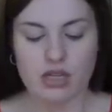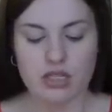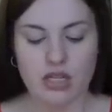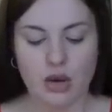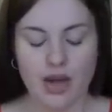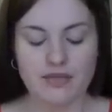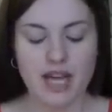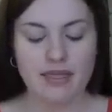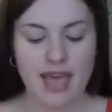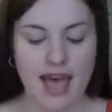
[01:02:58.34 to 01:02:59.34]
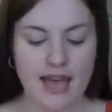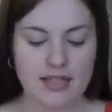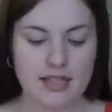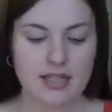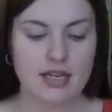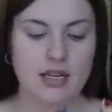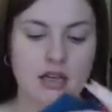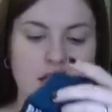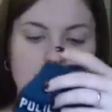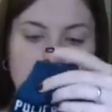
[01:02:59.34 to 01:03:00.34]
So I've done that,
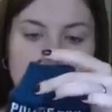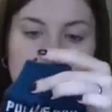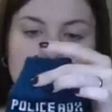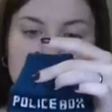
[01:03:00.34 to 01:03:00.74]
the